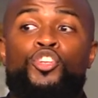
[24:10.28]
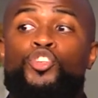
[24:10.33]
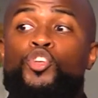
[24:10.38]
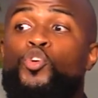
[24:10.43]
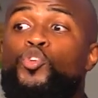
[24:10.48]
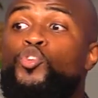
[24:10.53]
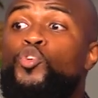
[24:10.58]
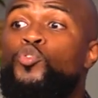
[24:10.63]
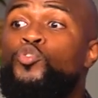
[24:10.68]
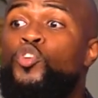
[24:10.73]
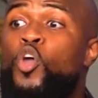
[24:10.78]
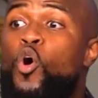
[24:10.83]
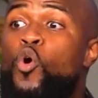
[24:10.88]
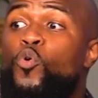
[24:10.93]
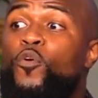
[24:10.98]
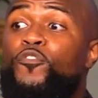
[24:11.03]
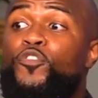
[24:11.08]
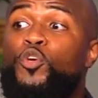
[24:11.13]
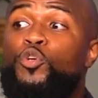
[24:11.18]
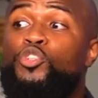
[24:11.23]
Do you
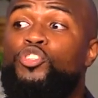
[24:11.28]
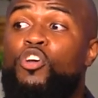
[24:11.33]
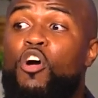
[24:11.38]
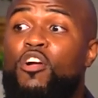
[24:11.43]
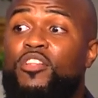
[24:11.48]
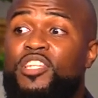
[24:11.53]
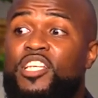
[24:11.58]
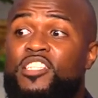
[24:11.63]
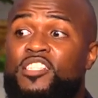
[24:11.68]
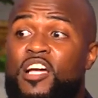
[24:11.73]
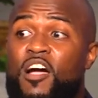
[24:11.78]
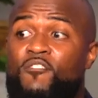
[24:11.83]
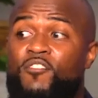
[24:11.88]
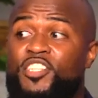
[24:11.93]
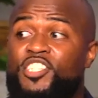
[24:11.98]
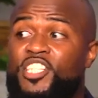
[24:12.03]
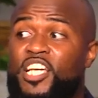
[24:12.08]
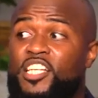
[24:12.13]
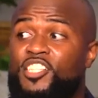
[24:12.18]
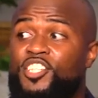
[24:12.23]
know if you start this
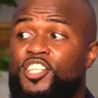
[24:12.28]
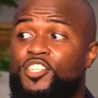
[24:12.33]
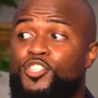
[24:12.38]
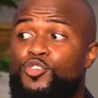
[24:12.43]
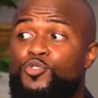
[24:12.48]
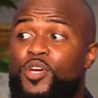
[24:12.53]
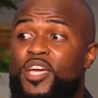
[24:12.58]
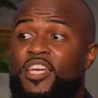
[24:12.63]
conversation, you